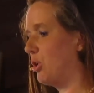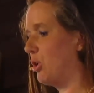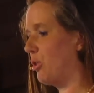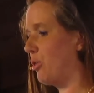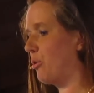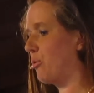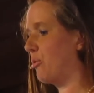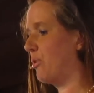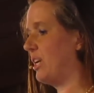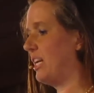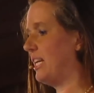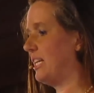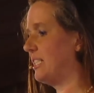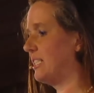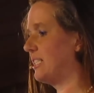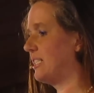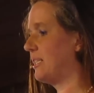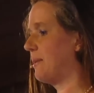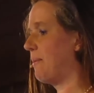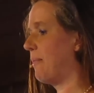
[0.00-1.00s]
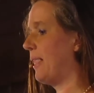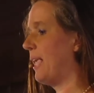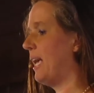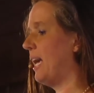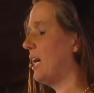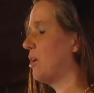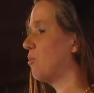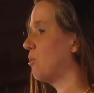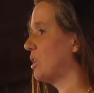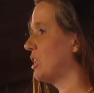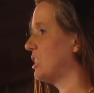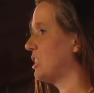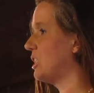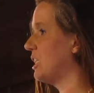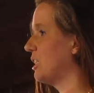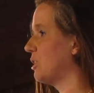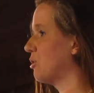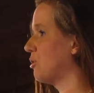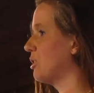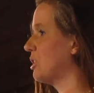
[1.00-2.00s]
3s. And what is
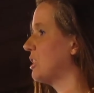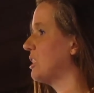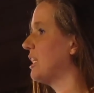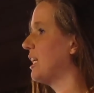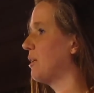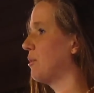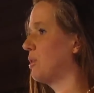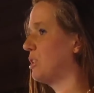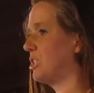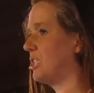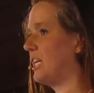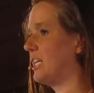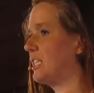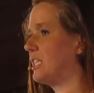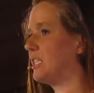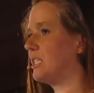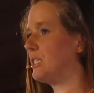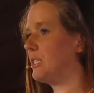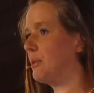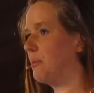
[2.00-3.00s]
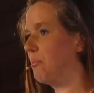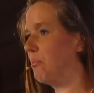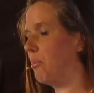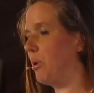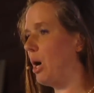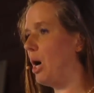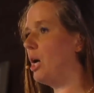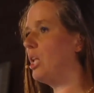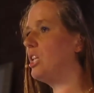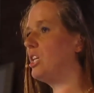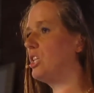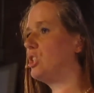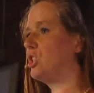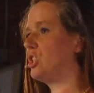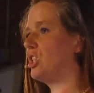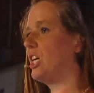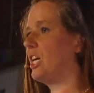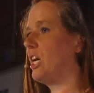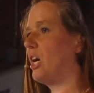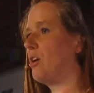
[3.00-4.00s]
interesting was that the
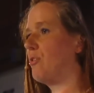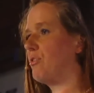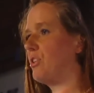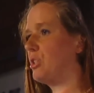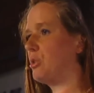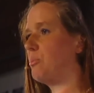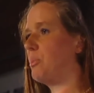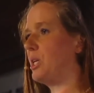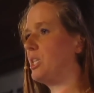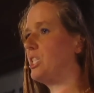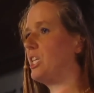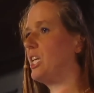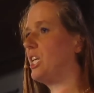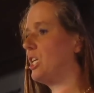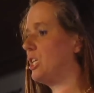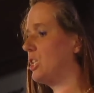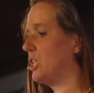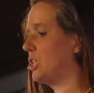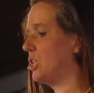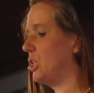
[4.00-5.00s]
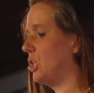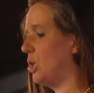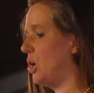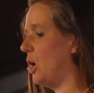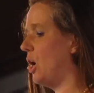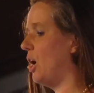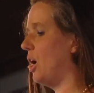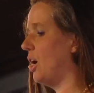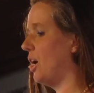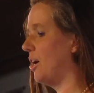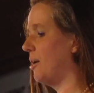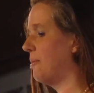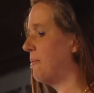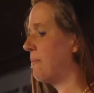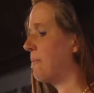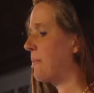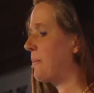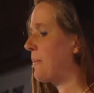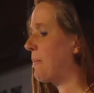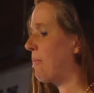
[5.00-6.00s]
symbology of this particular law
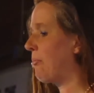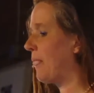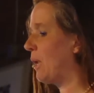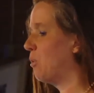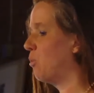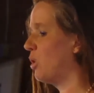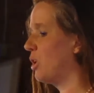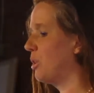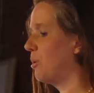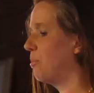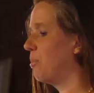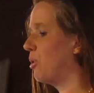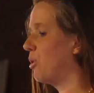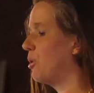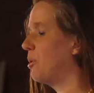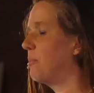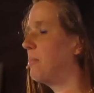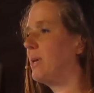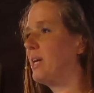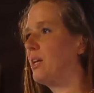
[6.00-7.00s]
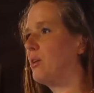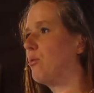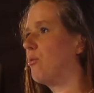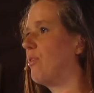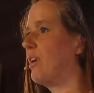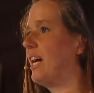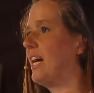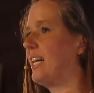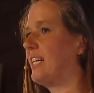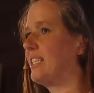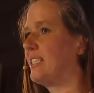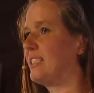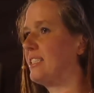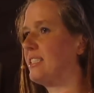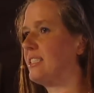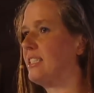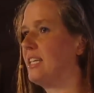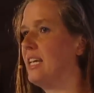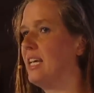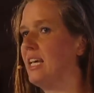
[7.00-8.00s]
were the Borromean
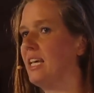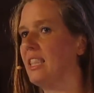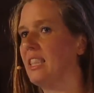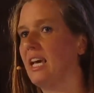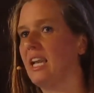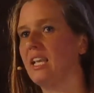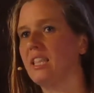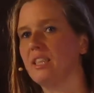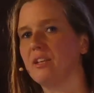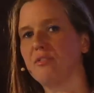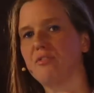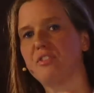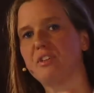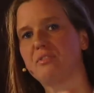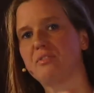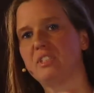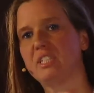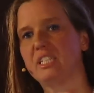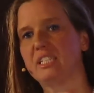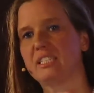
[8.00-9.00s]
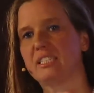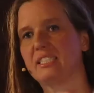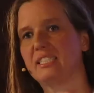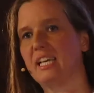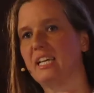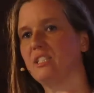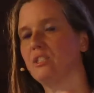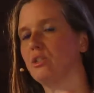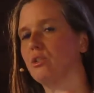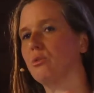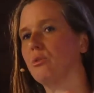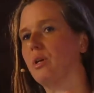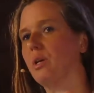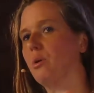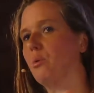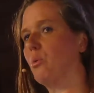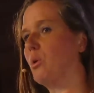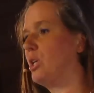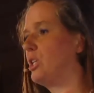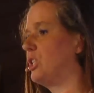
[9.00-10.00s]
rings that in the 15th century
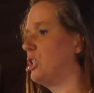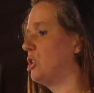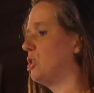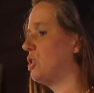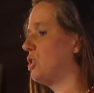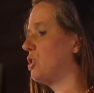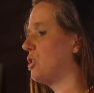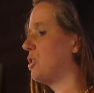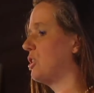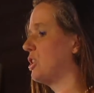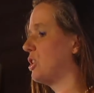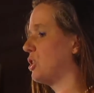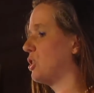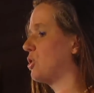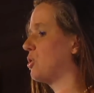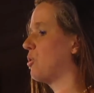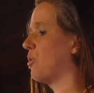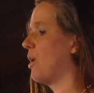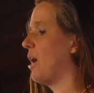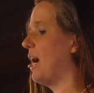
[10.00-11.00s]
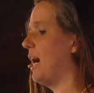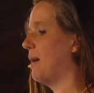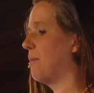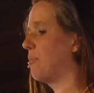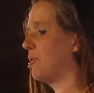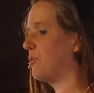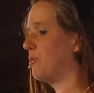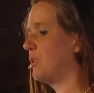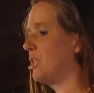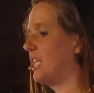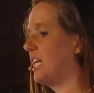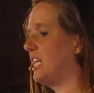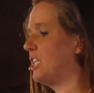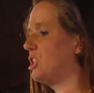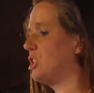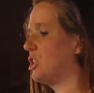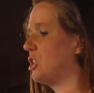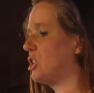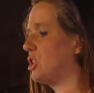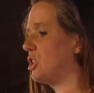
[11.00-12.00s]
were used to describe the
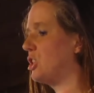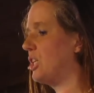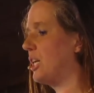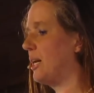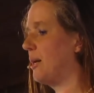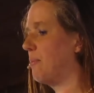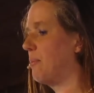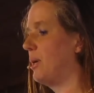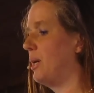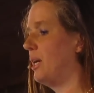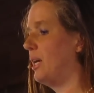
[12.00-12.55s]
relationship